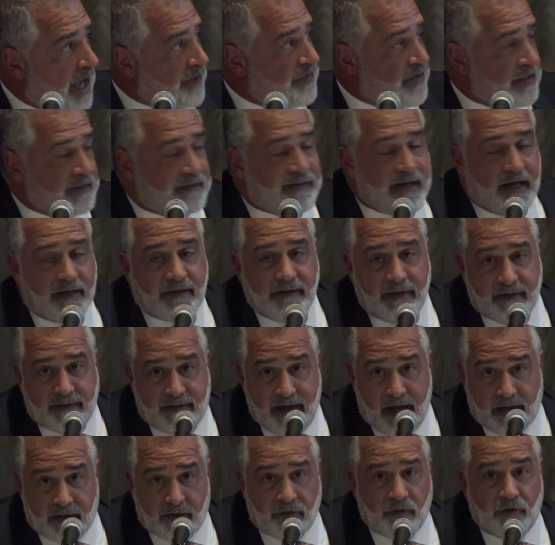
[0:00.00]
I think
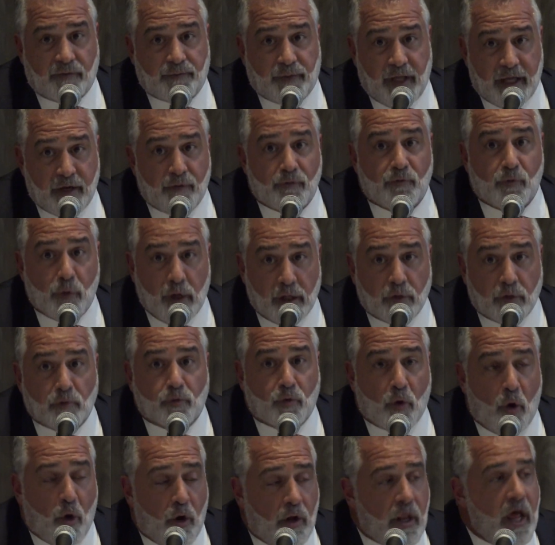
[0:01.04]
technicals play a real
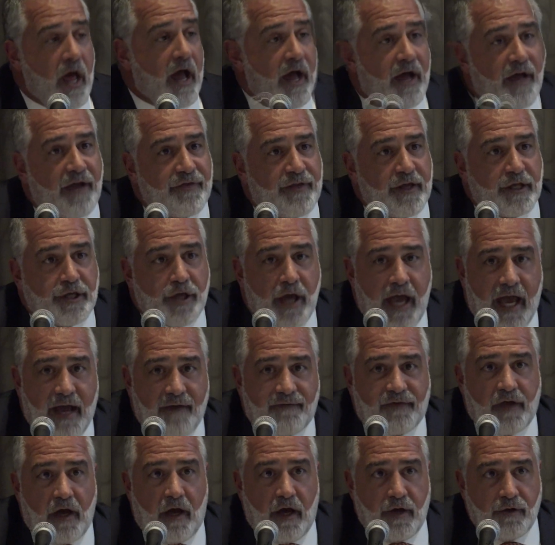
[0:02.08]
role. I think you
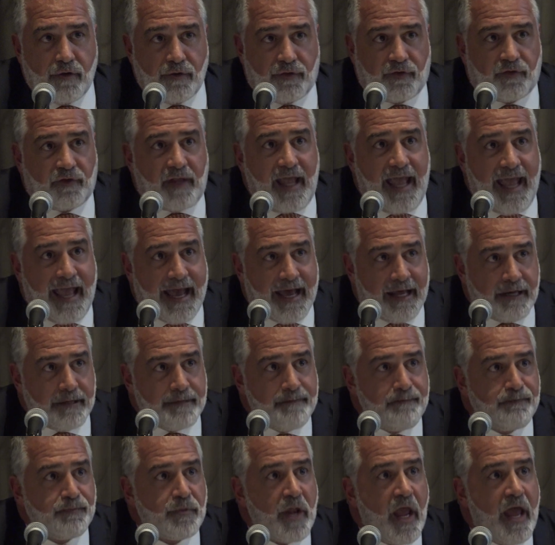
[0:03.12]
have to
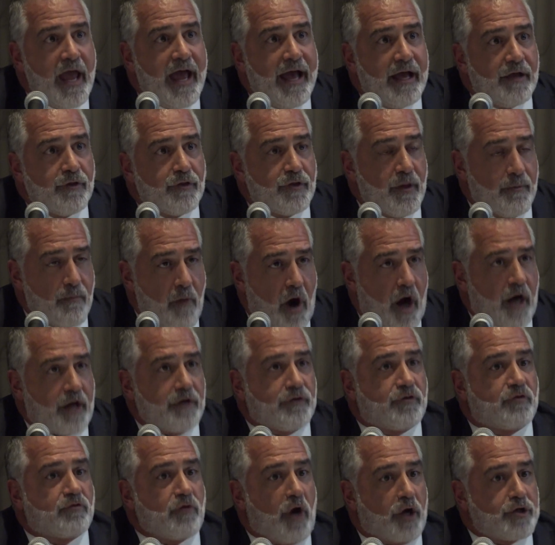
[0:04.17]
understand the
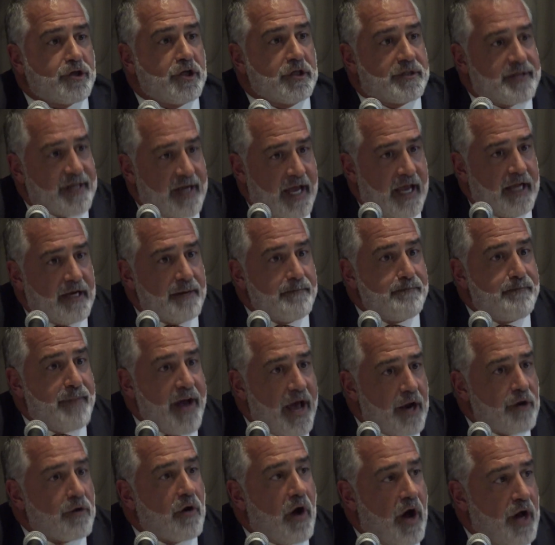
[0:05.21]
market structure today to
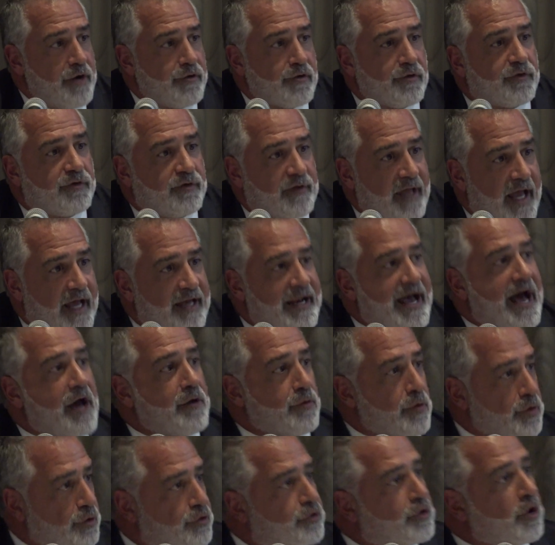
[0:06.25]
better understand how
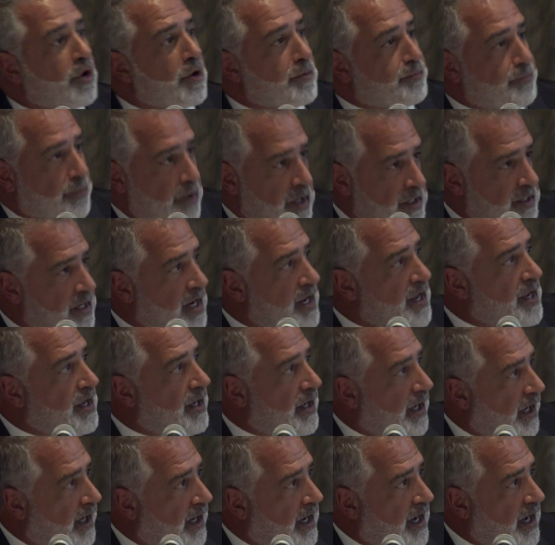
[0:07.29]
to interpret
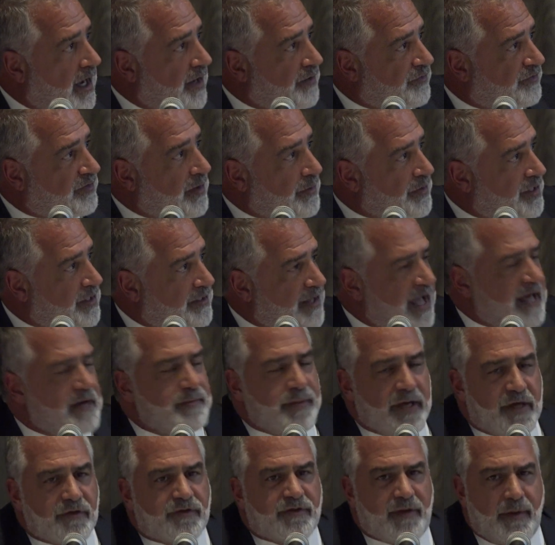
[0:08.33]
some of the data,
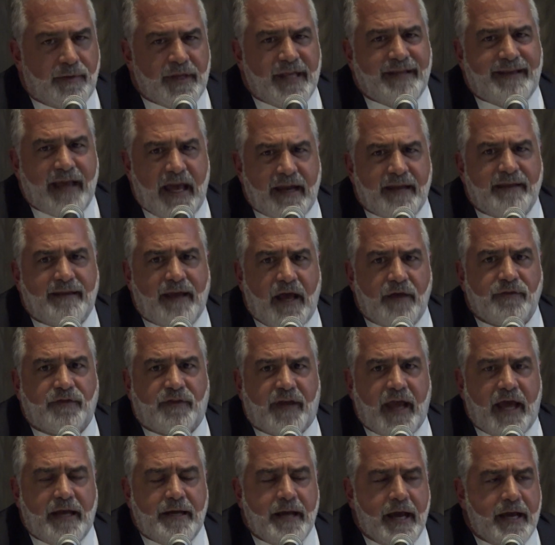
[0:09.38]
because some of the data does
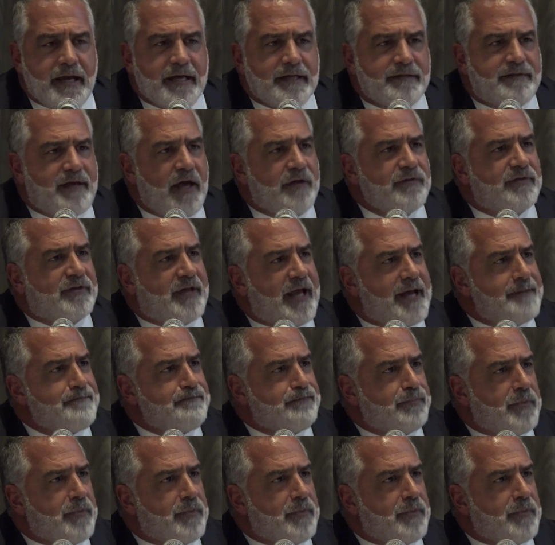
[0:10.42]
get